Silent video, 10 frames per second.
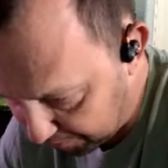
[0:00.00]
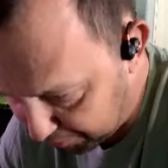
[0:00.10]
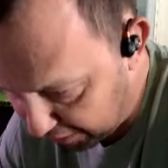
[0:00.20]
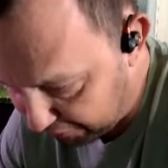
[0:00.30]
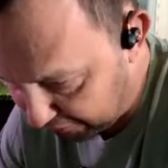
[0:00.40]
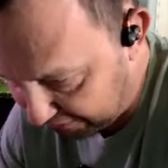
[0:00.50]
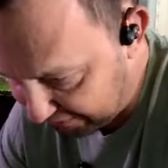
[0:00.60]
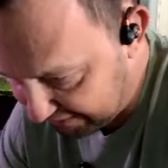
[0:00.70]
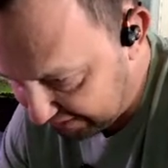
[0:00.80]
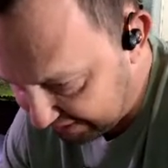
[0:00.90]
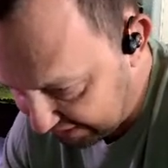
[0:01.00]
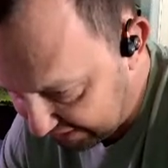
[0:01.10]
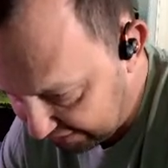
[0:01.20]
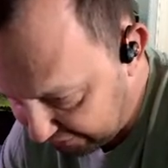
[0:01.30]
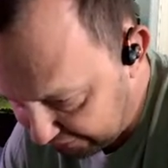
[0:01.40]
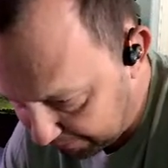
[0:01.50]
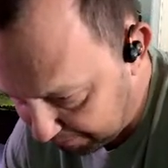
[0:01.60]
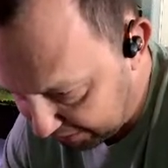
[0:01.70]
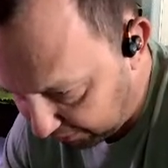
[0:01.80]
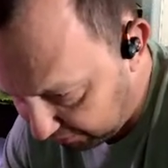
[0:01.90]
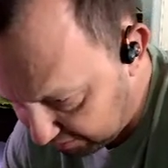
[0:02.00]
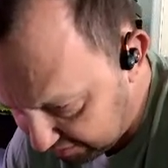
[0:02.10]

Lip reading: rather than the thumbnail.